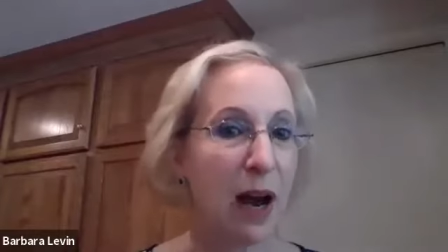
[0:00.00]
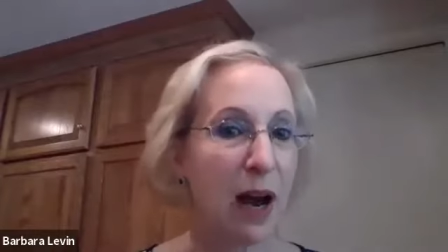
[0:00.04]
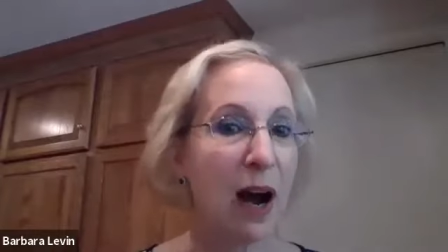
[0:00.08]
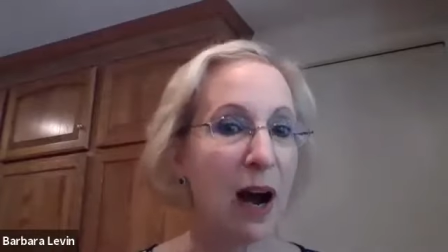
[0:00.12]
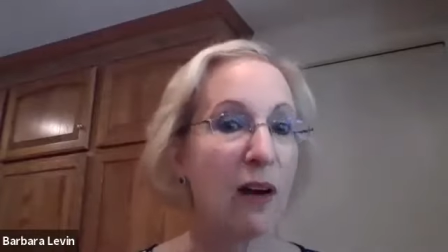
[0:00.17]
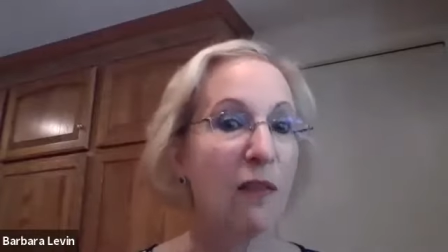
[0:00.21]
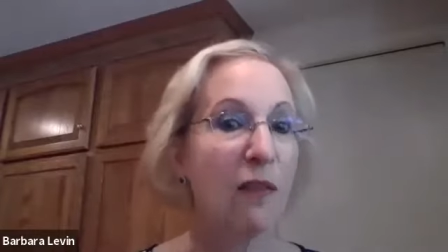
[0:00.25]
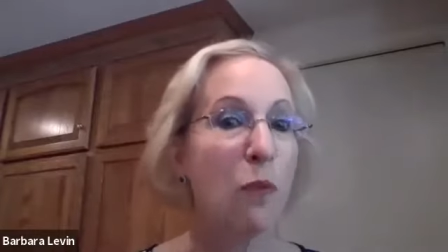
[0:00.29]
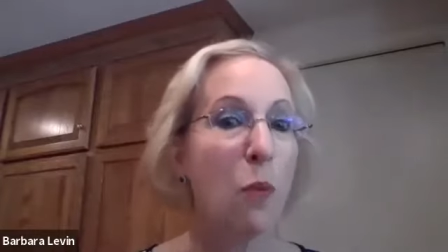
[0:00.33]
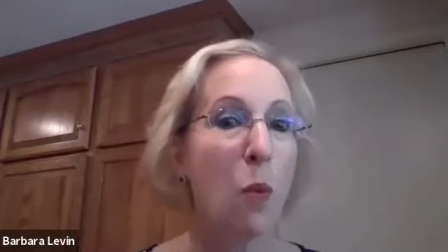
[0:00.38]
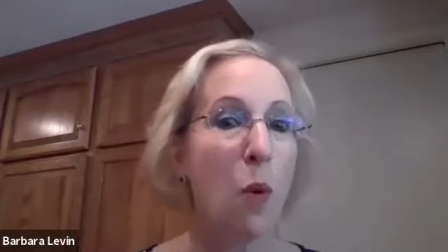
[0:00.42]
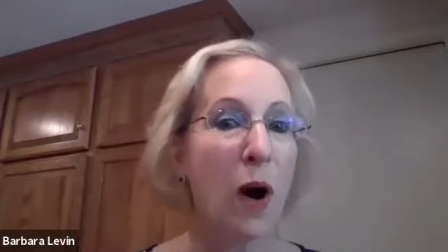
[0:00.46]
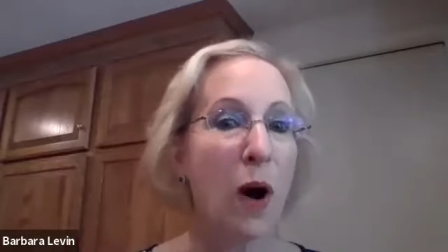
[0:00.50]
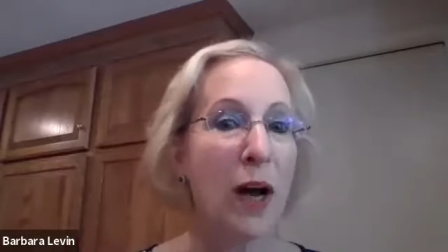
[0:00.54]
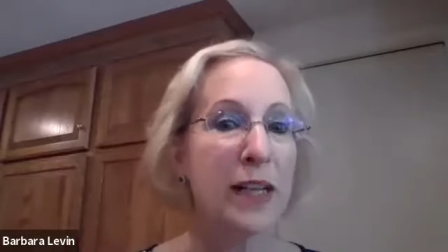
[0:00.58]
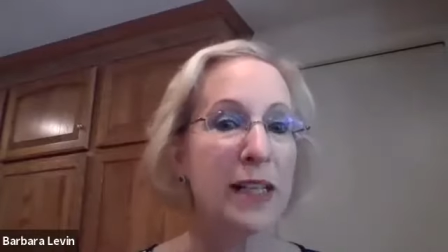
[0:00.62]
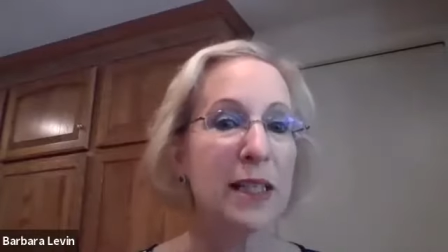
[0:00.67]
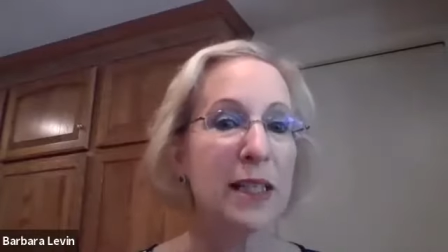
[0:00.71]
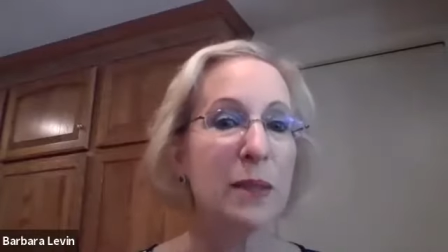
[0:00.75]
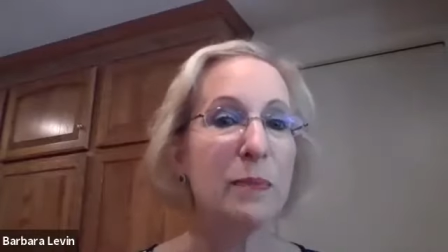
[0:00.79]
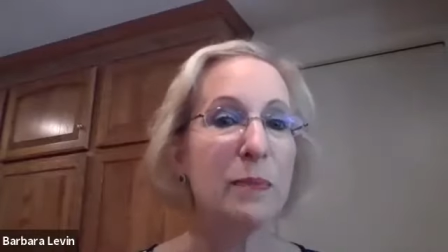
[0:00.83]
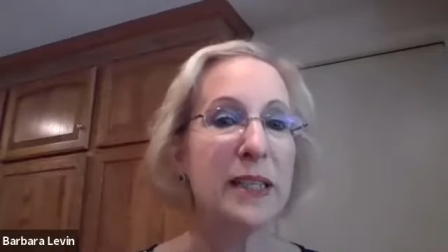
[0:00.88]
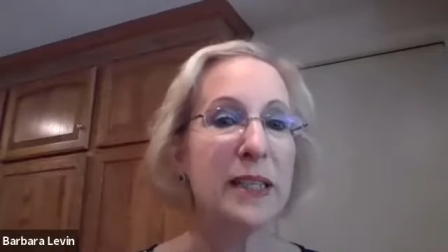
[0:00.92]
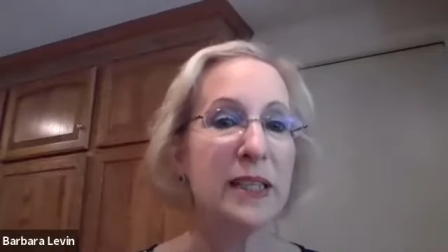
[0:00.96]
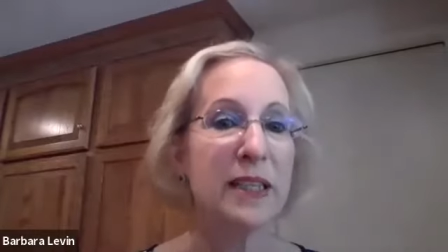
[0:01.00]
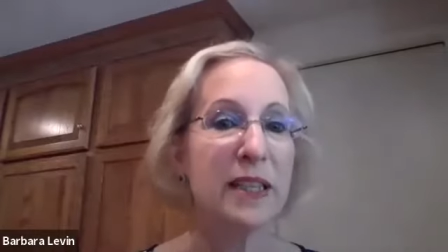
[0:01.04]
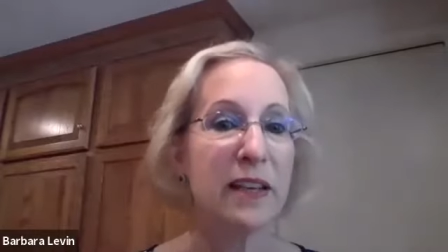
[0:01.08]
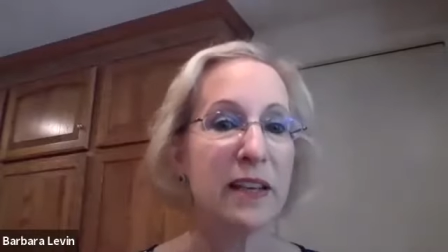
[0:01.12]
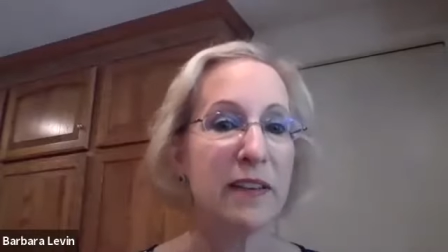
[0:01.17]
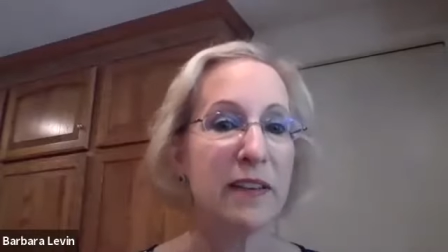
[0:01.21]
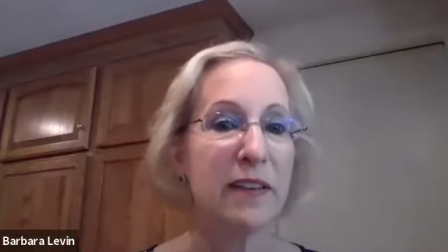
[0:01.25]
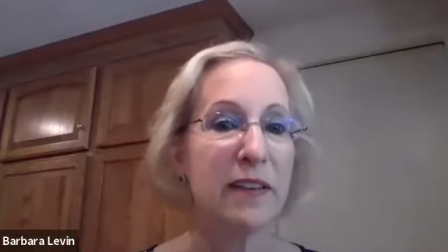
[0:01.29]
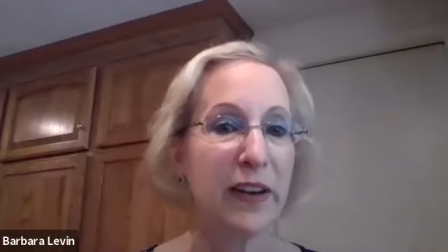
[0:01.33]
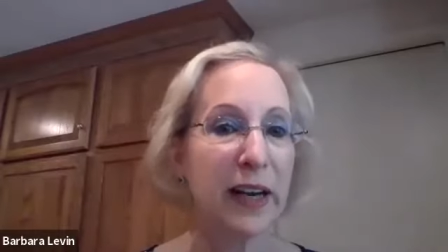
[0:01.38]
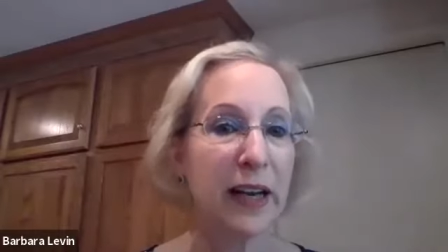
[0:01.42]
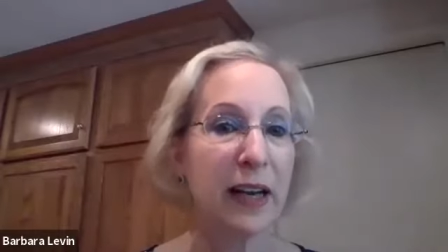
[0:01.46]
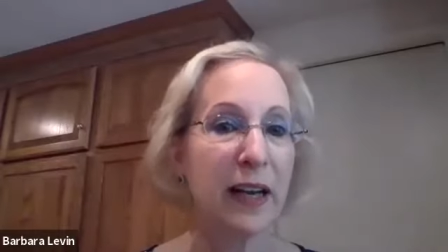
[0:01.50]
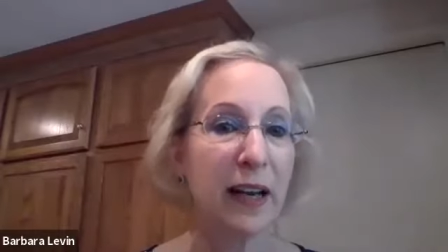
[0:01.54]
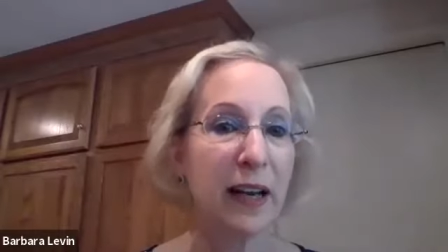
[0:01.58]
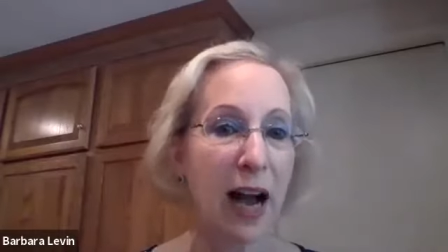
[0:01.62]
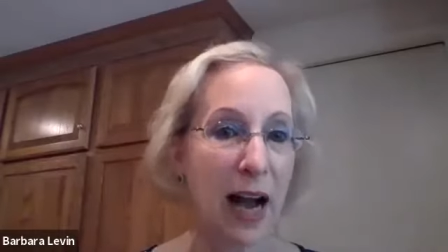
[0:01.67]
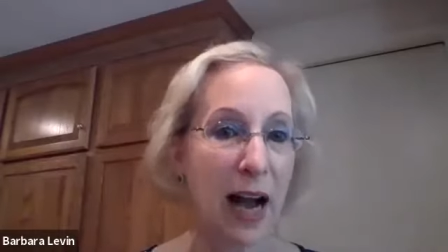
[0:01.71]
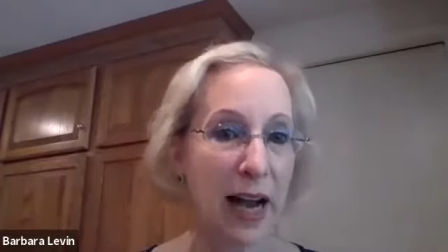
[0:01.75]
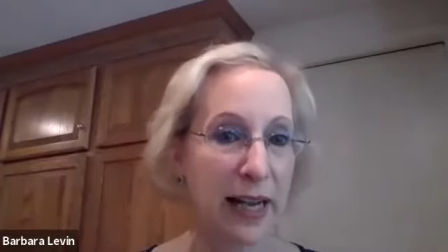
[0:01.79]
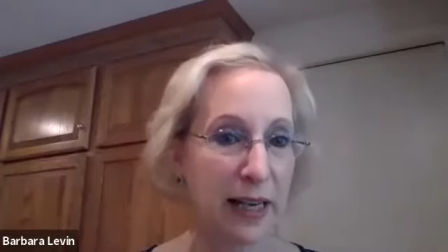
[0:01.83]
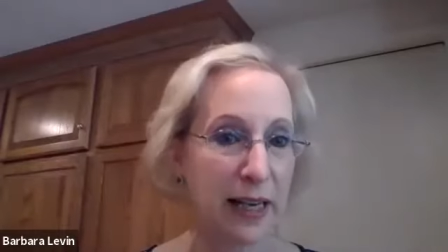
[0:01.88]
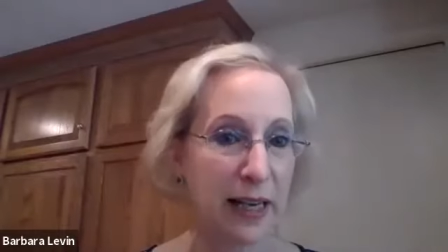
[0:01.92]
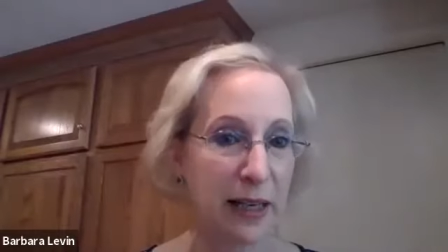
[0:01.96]
of what specific
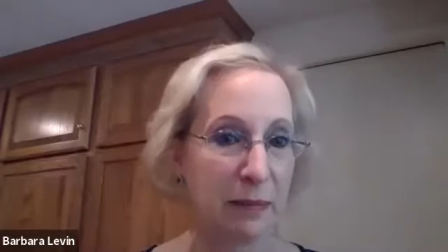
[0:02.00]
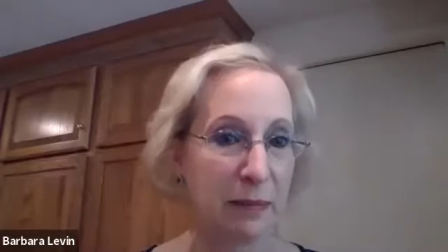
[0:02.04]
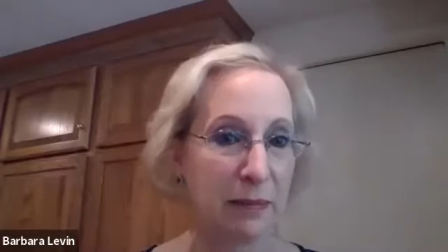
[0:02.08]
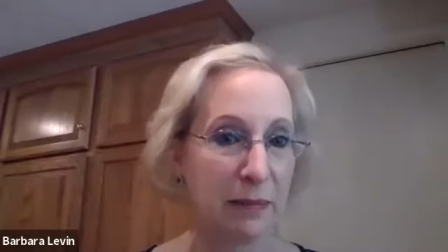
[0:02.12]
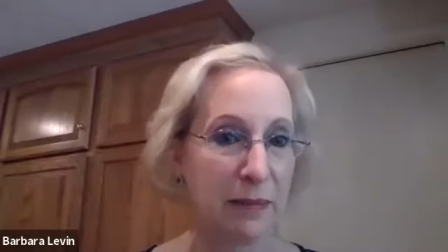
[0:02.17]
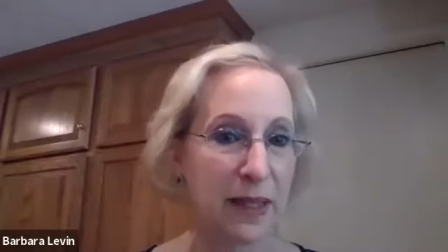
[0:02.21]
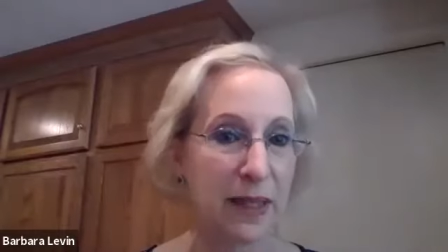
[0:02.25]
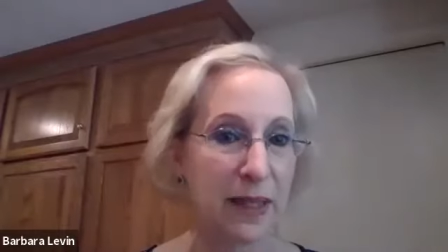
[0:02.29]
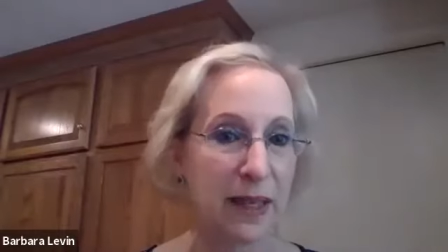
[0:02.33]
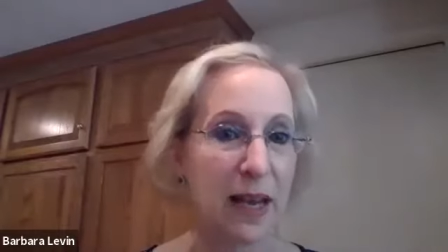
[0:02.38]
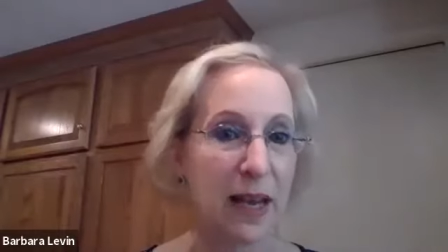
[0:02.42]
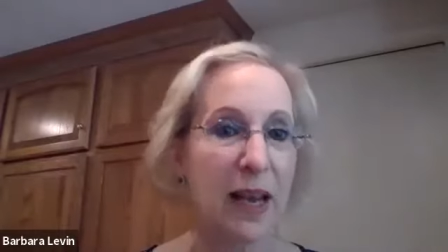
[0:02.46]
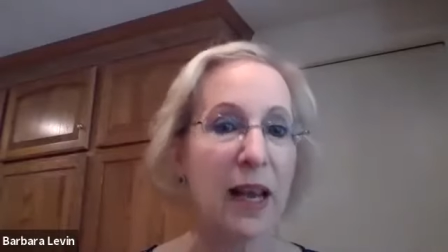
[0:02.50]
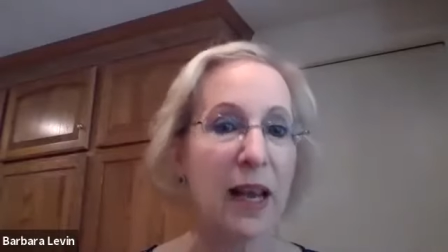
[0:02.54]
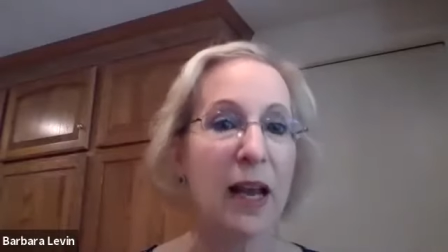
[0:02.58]
items